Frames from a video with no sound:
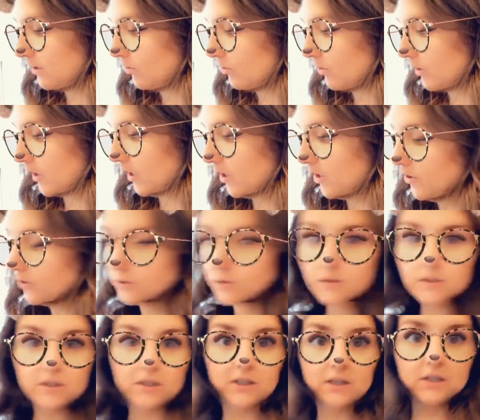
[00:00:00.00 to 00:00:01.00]

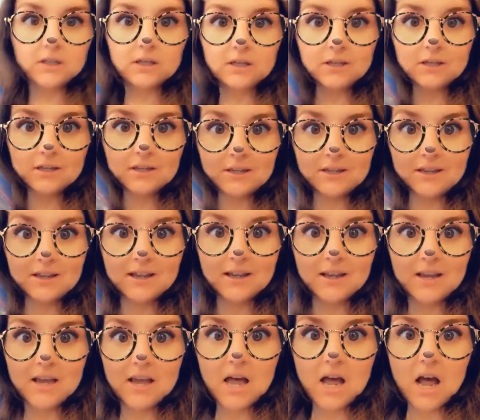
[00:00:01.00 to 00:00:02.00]
Oreos.
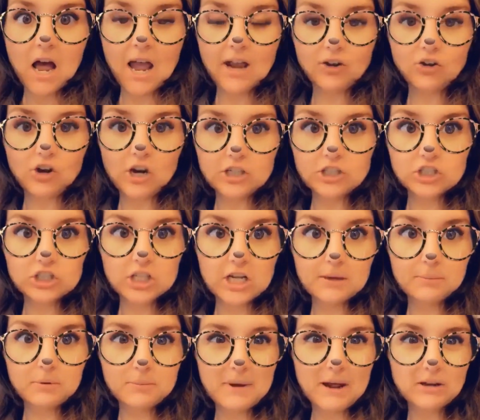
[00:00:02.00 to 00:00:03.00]
I crushed
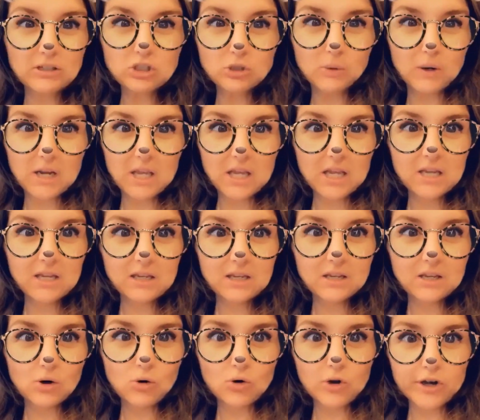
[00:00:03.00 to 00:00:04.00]
up about 20
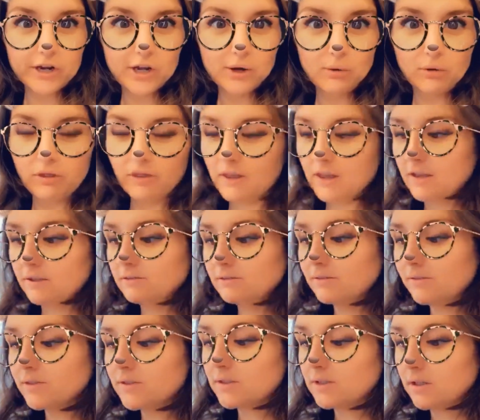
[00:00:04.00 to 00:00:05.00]
Oreo
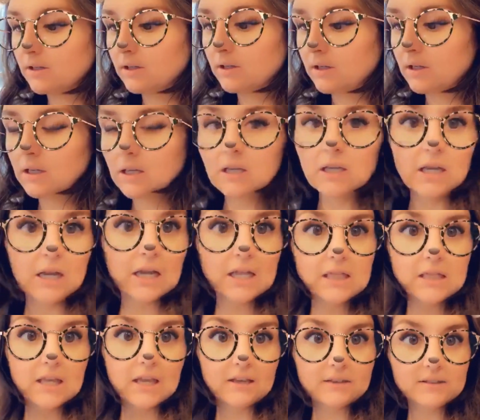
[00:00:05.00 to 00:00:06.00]
thins in
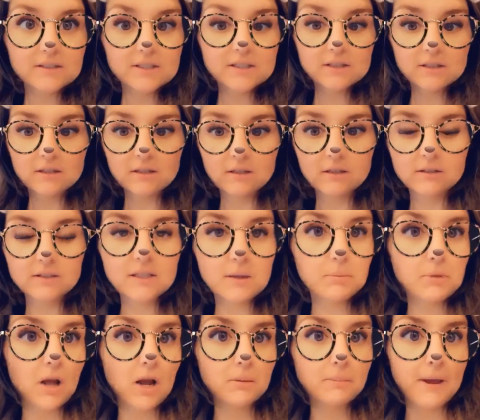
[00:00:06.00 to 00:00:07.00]
this
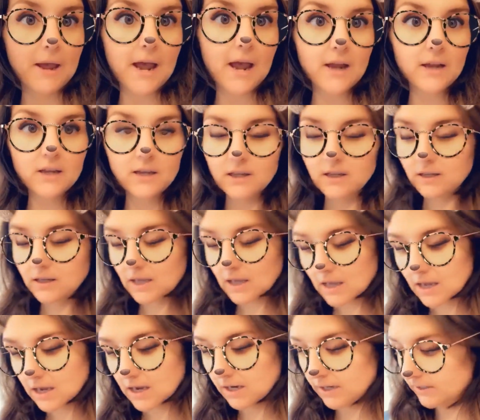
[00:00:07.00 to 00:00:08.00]
Ziploc bag,
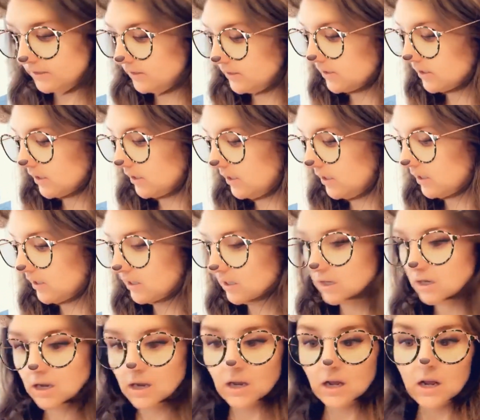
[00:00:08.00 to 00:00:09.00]
and
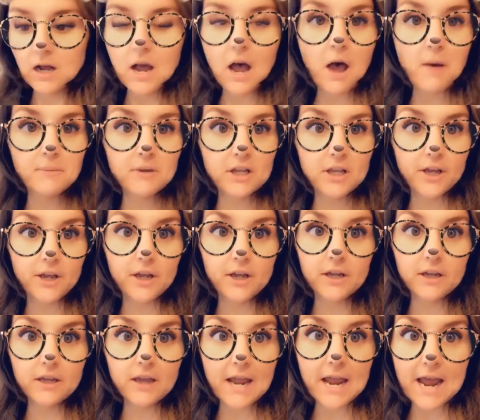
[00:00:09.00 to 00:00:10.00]
I'm going to
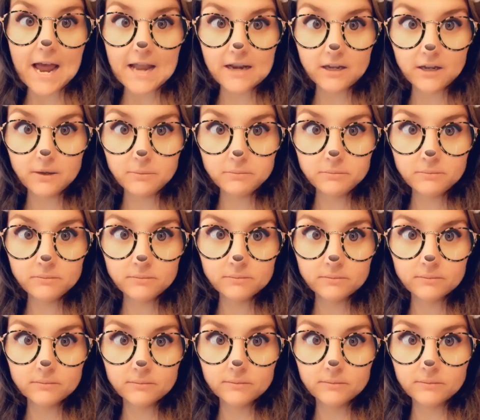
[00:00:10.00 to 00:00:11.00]
add them
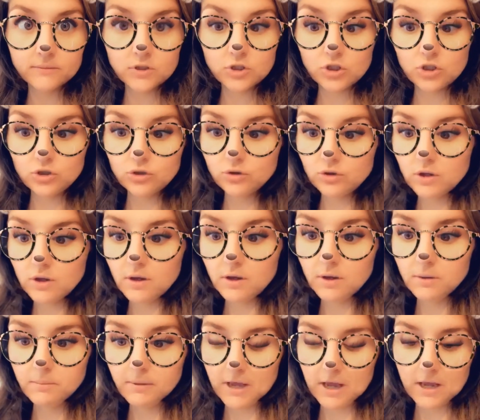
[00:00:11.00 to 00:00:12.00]
to
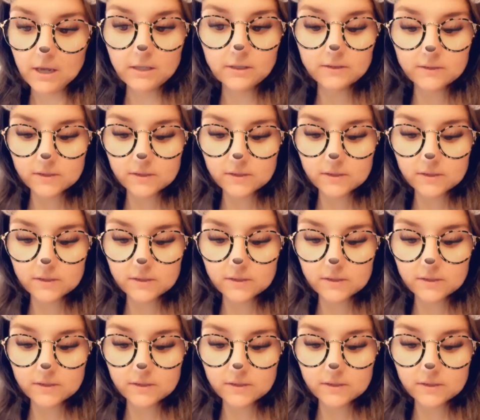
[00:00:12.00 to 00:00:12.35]
the base.